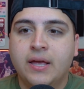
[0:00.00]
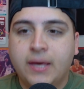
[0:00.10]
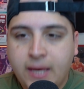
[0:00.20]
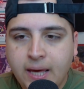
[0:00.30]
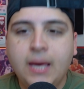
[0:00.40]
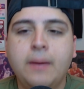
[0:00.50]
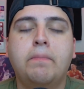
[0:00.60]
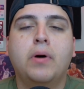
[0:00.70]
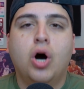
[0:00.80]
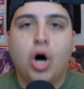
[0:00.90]

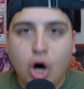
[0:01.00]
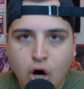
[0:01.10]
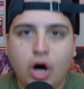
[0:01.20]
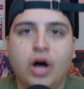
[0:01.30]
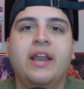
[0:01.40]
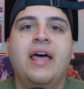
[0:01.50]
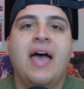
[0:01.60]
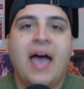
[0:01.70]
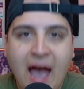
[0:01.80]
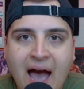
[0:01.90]
Keep on
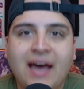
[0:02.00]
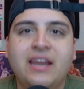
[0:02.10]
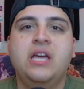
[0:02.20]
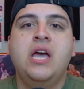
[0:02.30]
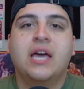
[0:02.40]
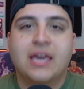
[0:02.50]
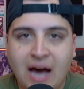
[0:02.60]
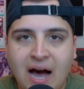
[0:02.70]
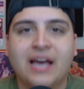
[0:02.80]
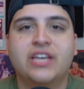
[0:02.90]
adding
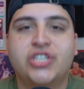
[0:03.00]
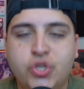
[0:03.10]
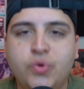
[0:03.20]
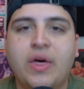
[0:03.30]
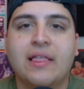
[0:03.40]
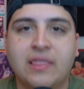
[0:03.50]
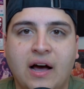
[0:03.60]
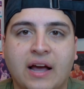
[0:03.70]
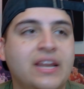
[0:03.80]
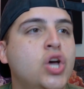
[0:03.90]
guys to that
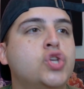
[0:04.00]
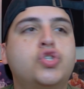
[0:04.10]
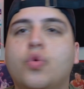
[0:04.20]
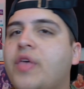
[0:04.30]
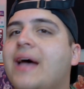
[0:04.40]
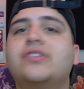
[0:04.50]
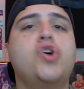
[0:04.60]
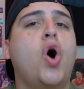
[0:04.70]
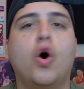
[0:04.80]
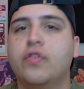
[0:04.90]
line. So that's
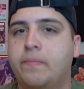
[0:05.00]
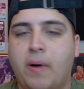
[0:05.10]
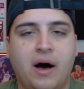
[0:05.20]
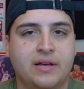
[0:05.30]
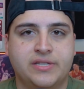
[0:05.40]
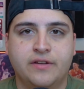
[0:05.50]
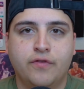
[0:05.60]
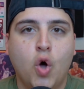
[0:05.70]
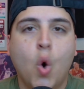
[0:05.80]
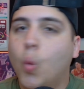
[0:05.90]
all the
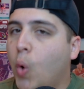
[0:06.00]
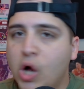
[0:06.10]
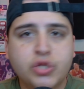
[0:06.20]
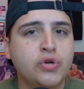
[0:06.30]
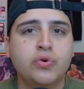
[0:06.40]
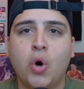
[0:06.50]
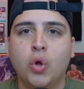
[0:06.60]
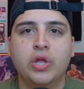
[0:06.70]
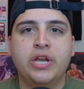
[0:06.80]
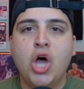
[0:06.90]
positive. Walter
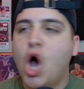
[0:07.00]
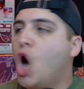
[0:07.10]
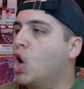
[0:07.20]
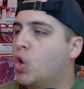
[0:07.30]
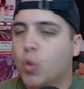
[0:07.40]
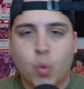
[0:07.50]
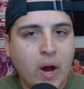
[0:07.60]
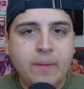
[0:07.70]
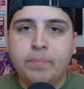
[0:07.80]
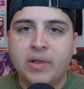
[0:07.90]
Nolan, a
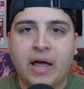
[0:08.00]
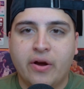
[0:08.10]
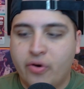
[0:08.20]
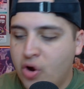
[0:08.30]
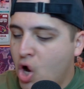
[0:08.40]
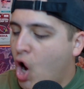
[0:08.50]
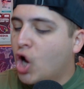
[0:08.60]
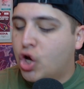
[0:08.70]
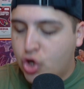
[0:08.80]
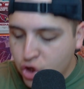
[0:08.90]
great player,
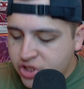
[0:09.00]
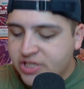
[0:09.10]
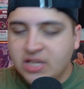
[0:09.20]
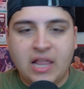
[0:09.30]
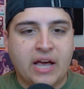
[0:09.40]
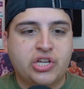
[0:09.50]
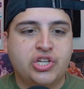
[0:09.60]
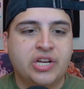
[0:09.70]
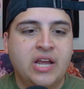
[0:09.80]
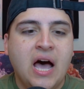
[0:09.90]
a good
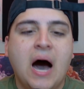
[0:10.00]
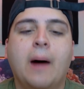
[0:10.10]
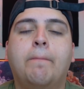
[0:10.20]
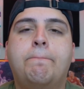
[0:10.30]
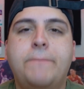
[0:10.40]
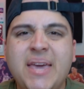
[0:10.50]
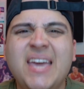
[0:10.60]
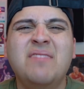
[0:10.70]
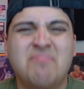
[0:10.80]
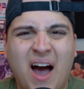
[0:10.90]
selection, a
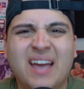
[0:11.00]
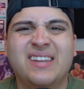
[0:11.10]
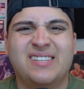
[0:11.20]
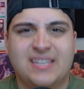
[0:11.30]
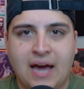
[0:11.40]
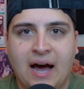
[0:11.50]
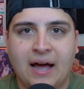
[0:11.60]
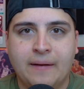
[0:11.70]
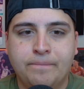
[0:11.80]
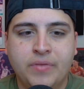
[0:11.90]
B-
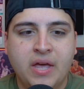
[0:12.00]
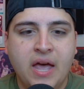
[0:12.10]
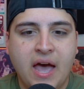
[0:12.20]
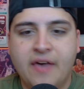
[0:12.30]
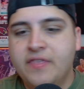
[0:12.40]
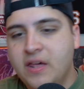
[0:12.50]
guy. And